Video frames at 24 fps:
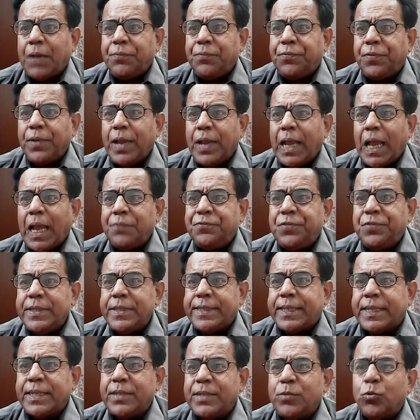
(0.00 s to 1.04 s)
F is
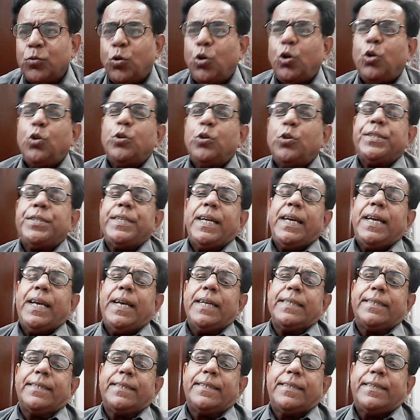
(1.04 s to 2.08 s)
3. Oh
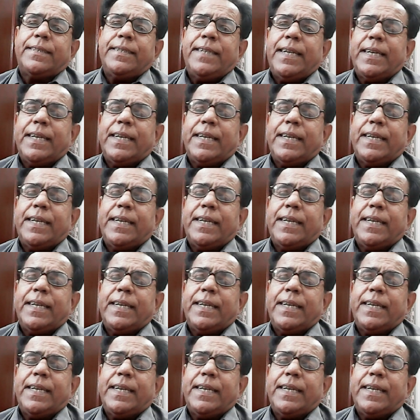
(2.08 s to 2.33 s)
yes.